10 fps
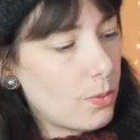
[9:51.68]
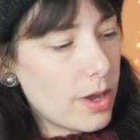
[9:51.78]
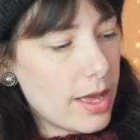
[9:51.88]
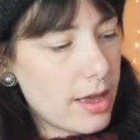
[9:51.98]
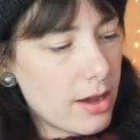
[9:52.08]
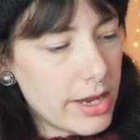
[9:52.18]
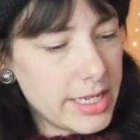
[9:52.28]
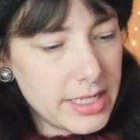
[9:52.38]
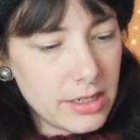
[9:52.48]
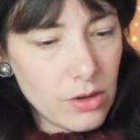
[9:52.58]
Where I
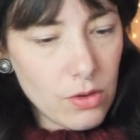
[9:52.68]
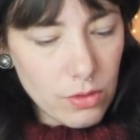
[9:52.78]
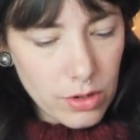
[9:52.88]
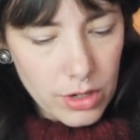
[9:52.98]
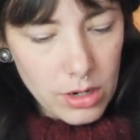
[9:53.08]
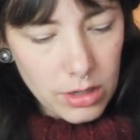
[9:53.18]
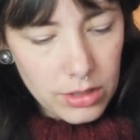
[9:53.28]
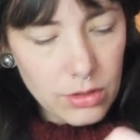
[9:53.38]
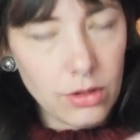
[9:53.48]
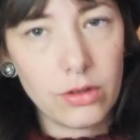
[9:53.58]
did not
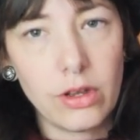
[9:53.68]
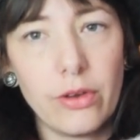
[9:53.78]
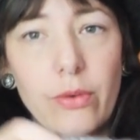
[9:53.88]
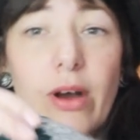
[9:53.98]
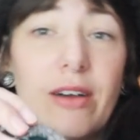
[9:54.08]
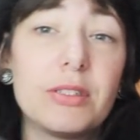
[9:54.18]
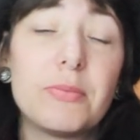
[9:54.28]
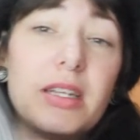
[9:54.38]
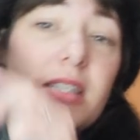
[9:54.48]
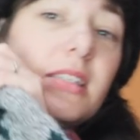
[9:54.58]
cast on or have as
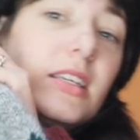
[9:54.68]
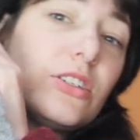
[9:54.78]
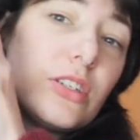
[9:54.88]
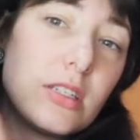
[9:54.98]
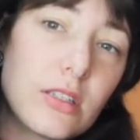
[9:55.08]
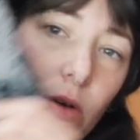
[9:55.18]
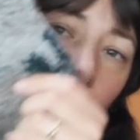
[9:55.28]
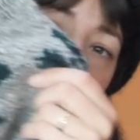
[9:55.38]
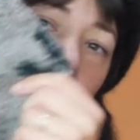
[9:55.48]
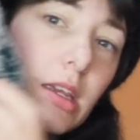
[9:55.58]
many stitches
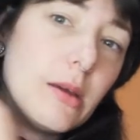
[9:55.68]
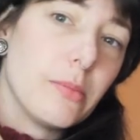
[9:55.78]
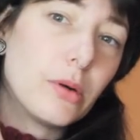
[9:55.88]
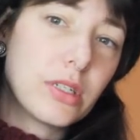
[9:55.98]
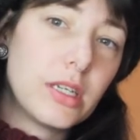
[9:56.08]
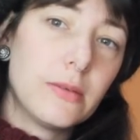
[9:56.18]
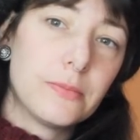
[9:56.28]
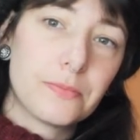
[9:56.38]
on the body,